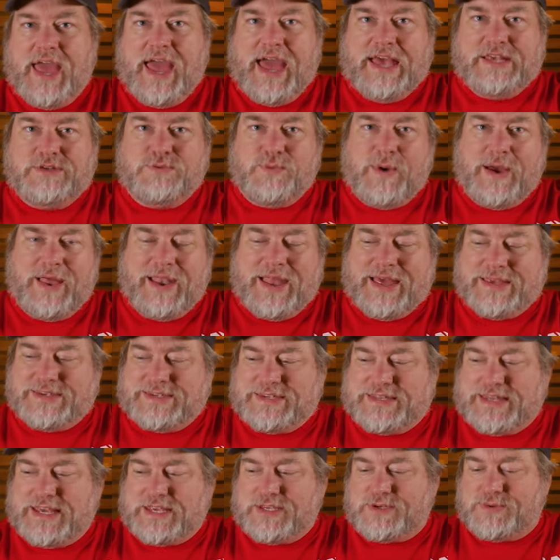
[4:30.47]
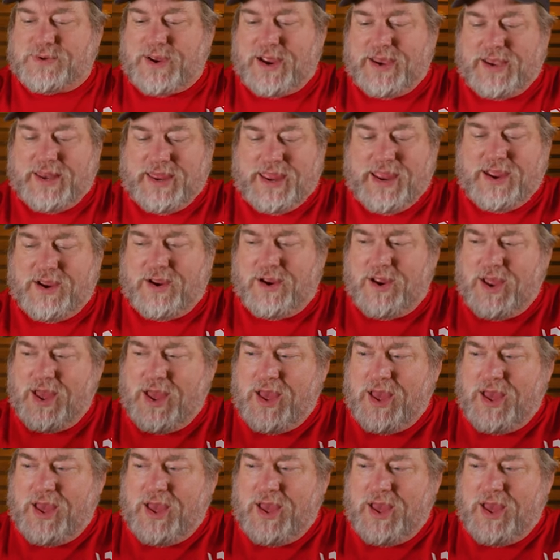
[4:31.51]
as well as this right here.